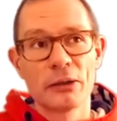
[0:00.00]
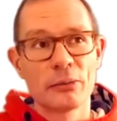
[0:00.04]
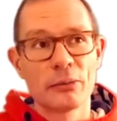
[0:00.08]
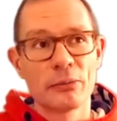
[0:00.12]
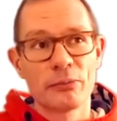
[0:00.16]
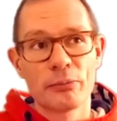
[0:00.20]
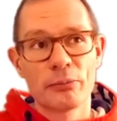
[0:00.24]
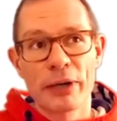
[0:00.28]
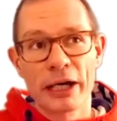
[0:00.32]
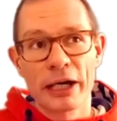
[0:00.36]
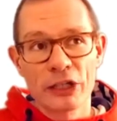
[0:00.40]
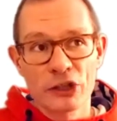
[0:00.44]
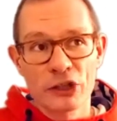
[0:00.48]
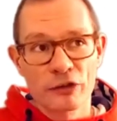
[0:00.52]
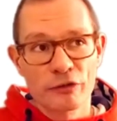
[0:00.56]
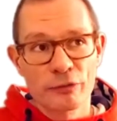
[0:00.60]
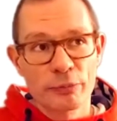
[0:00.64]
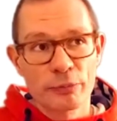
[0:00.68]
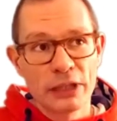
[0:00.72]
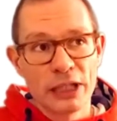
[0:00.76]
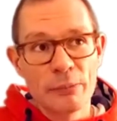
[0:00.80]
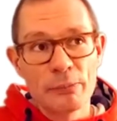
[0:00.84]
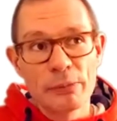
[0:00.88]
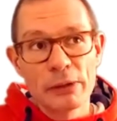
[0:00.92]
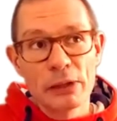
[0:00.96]
bunch of
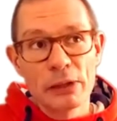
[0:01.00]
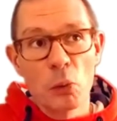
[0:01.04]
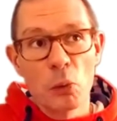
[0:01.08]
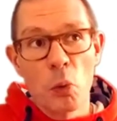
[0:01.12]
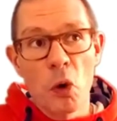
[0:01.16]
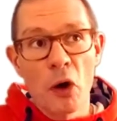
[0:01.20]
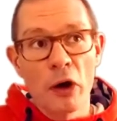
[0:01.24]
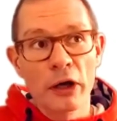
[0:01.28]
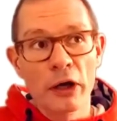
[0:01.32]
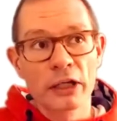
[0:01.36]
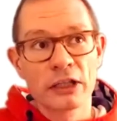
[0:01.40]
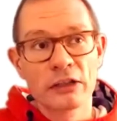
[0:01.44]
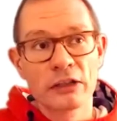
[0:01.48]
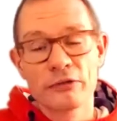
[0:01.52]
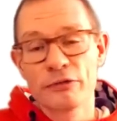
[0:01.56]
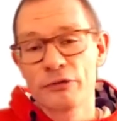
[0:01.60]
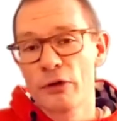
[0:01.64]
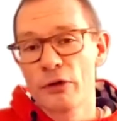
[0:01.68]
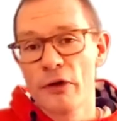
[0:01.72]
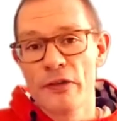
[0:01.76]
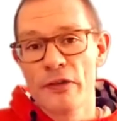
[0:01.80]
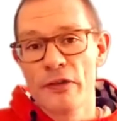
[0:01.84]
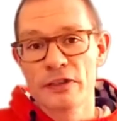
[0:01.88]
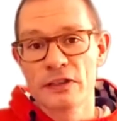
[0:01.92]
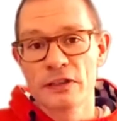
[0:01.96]
people working for
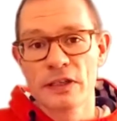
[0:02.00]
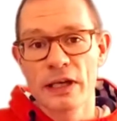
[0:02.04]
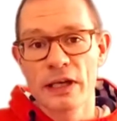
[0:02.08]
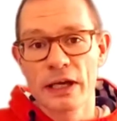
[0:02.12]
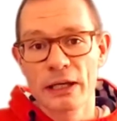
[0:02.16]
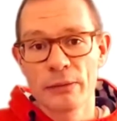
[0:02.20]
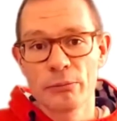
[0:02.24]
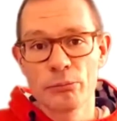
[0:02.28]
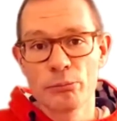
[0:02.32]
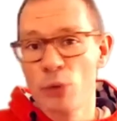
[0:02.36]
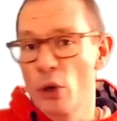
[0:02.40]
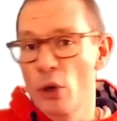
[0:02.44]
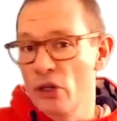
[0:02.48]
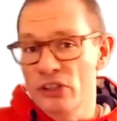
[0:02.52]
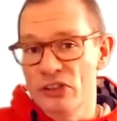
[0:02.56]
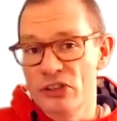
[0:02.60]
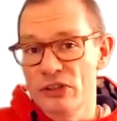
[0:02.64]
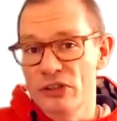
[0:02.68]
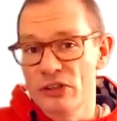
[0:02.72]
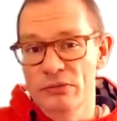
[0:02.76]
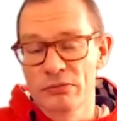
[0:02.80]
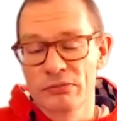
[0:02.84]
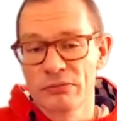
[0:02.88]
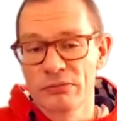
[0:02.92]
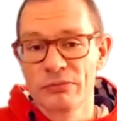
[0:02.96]
the same boss.
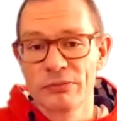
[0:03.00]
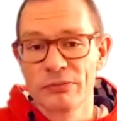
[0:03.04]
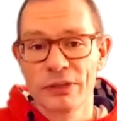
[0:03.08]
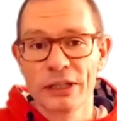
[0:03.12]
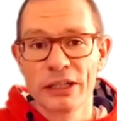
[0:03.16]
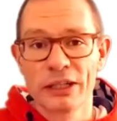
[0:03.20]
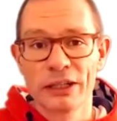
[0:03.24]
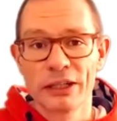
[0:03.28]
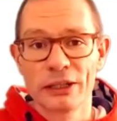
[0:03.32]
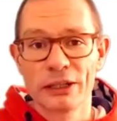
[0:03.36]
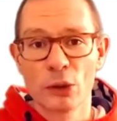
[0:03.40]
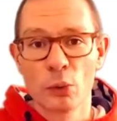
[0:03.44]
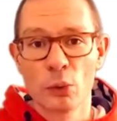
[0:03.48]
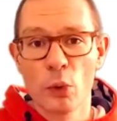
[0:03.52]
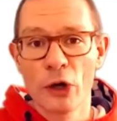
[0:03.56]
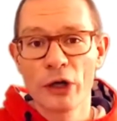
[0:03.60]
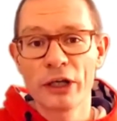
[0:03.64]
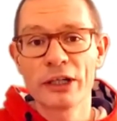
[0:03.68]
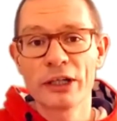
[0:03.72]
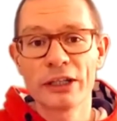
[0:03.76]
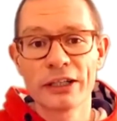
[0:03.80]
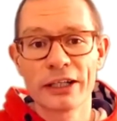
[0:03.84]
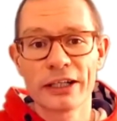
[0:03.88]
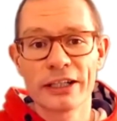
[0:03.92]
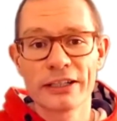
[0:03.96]
You're
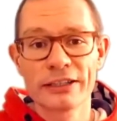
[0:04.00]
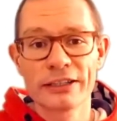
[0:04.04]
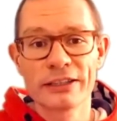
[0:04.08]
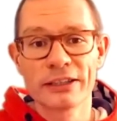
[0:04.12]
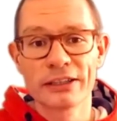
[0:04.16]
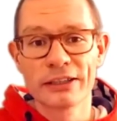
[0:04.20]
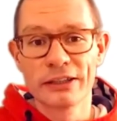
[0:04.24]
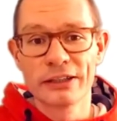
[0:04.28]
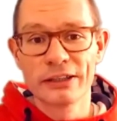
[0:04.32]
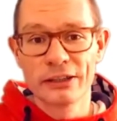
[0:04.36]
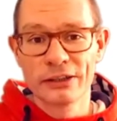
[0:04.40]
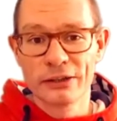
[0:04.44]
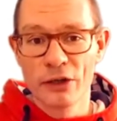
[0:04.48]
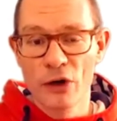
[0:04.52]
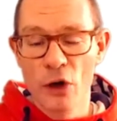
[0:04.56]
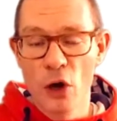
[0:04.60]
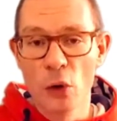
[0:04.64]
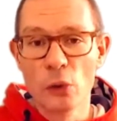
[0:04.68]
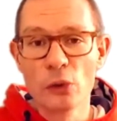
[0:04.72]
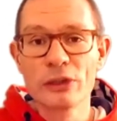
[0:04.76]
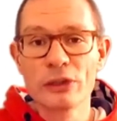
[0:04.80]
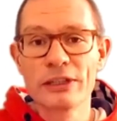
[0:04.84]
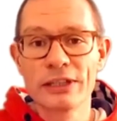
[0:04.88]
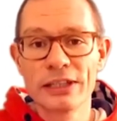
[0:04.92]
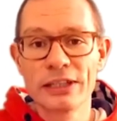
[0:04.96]
working as a
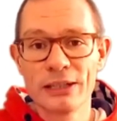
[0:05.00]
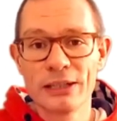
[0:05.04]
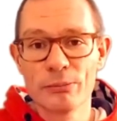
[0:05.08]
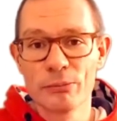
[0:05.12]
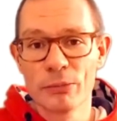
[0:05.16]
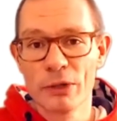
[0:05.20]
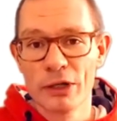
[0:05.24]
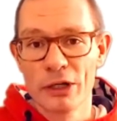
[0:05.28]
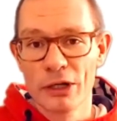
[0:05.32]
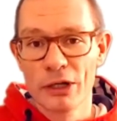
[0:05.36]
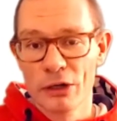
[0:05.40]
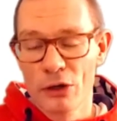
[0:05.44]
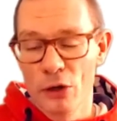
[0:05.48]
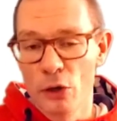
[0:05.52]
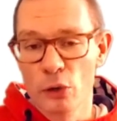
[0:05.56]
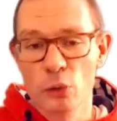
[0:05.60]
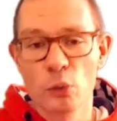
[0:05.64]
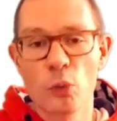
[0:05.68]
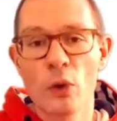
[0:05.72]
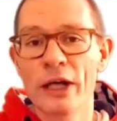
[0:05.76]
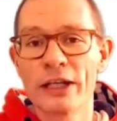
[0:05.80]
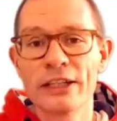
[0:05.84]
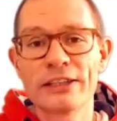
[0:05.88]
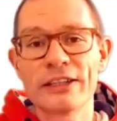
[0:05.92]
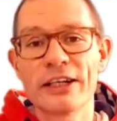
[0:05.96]
whole team on
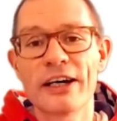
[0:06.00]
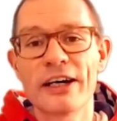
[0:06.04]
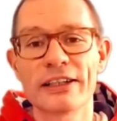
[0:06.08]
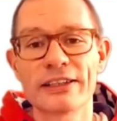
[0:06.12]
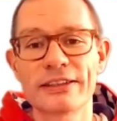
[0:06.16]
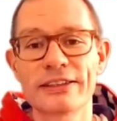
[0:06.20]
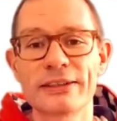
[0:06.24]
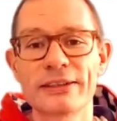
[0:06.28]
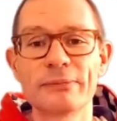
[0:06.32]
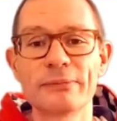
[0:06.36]
one task.